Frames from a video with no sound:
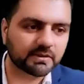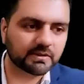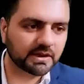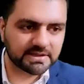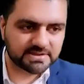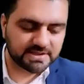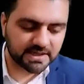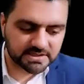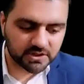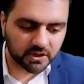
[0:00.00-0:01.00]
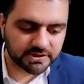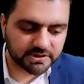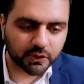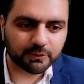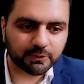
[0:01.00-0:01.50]
Guys, there is always
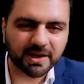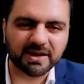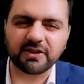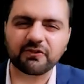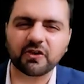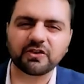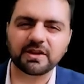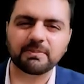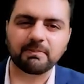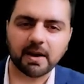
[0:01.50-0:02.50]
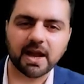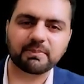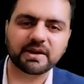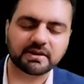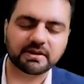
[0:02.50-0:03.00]
going to be a difference in the buying
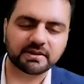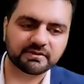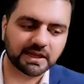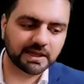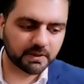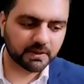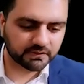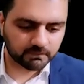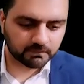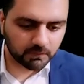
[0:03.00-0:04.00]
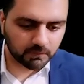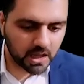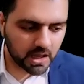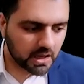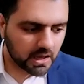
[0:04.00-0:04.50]
price and the selling price.
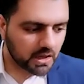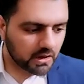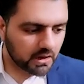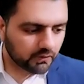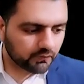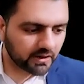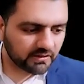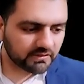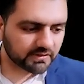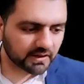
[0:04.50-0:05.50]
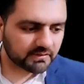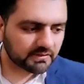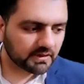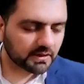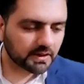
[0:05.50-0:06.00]
For instance,
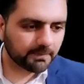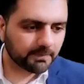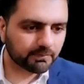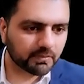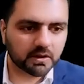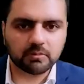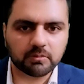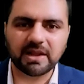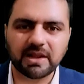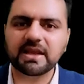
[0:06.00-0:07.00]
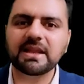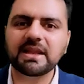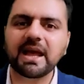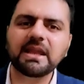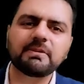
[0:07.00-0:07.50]
like in
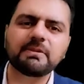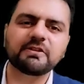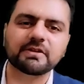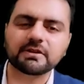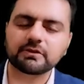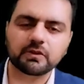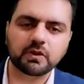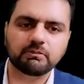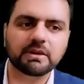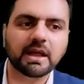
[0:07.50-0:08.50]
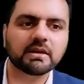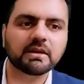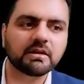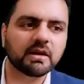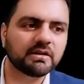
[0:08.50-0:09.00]
any business,
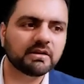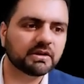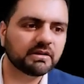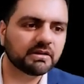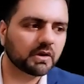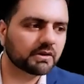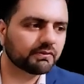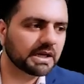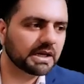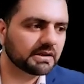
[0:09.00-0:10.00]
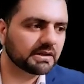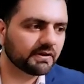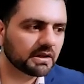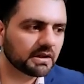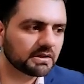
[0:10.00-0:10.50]
it is not very
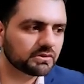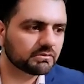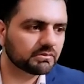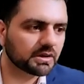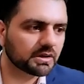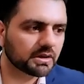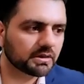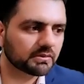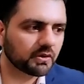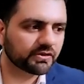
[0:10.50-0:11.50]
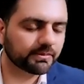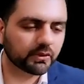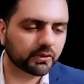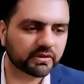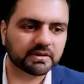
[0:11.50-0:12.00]
difficult concept to
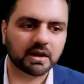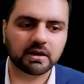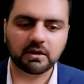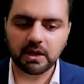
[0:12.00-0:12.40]
understand.